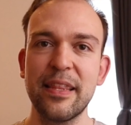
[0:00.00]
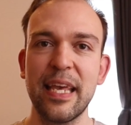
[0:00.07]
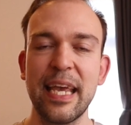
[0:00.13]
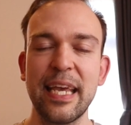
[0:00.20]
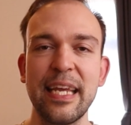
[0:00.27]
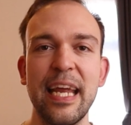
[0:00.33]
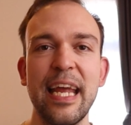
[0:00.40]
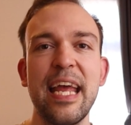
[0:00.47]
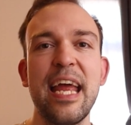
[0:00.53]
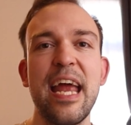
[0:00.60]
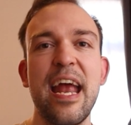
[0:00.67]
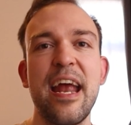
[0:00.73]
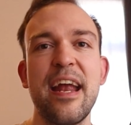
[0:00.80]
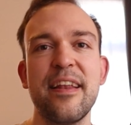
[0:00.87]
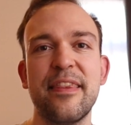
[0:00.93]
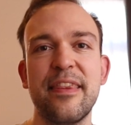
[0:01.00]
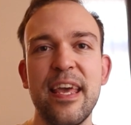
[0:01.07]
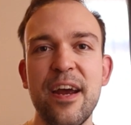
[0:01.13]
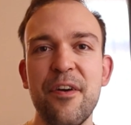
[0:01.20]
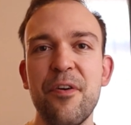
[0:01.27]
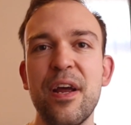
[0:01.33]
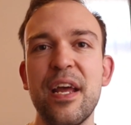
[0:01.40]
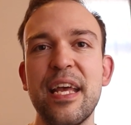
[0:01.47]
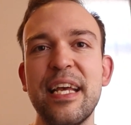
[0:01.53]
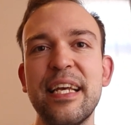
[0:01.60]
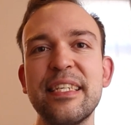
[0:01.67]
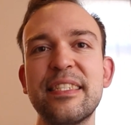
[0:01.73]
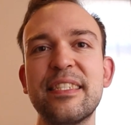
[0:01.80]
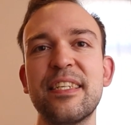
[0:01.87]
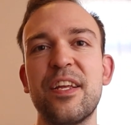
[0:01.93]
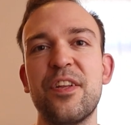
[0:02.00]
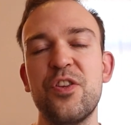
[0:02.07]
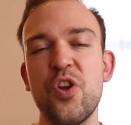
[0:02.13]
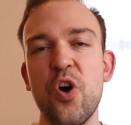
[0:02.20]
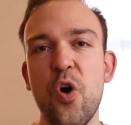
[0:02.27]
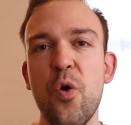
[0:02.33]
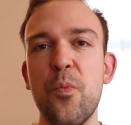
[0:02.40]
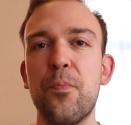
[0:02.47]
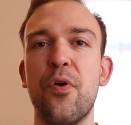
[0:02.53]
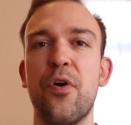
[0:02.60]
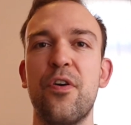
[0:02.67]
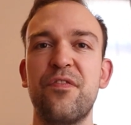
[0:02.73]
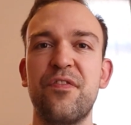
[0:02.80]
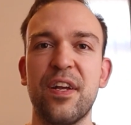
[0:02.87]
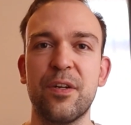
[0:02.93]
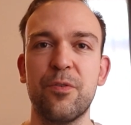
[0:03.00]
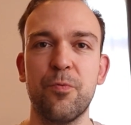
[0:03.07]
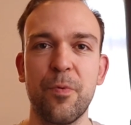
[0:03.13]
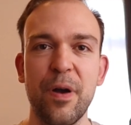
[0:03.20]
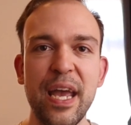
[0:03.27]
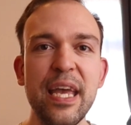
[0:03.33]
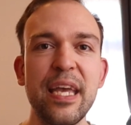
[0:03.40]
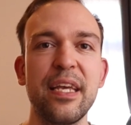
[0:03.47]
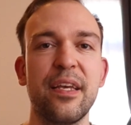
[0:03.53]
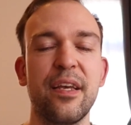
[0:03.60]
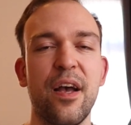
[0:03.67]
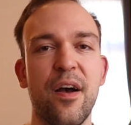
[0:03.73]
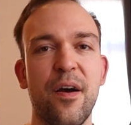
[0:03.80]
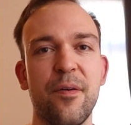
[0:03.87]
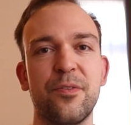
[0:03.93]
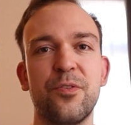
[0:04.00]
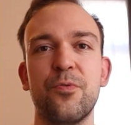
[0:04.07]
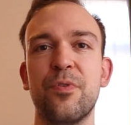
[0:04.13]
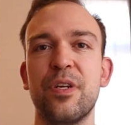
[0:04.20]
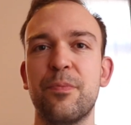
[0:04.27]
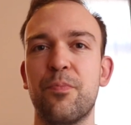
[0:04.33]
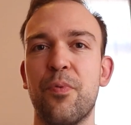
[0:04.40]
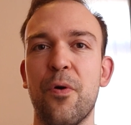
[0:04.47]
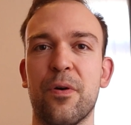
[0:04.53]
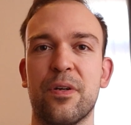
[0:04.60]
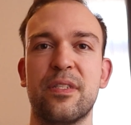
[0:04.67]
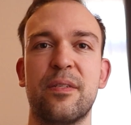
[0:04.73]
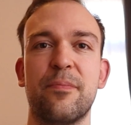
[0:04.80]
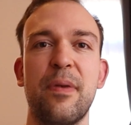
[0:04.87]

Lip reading: think there is no perfect way to read books.